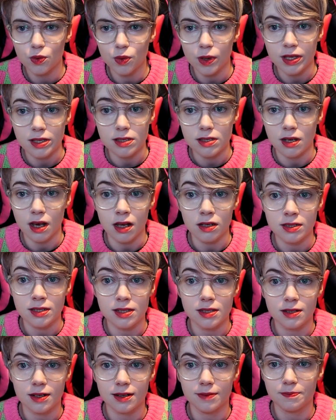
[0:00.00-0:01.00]
It
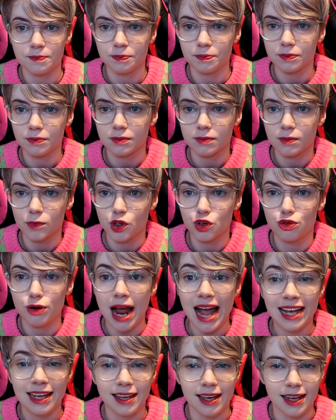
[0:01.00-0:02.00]
started
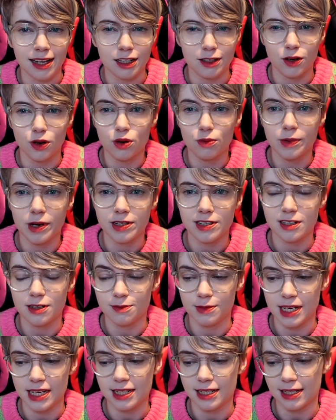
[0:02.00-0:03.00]
cracking almost
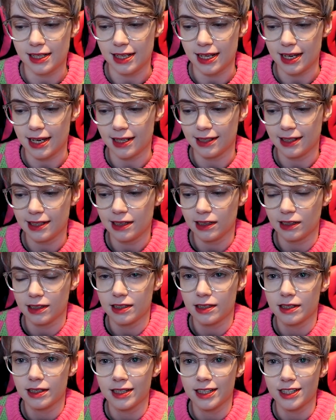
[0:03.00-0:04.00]
immediately, and little
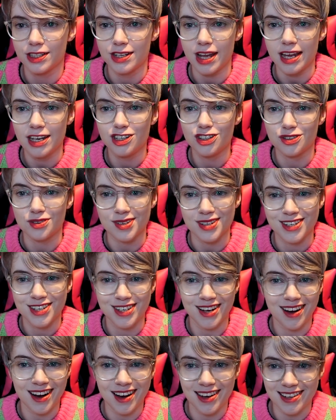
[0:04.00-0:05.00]
dangerous
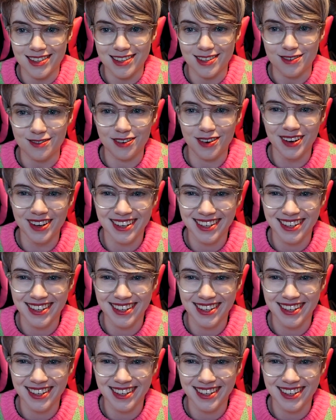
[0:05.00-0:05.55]
shards of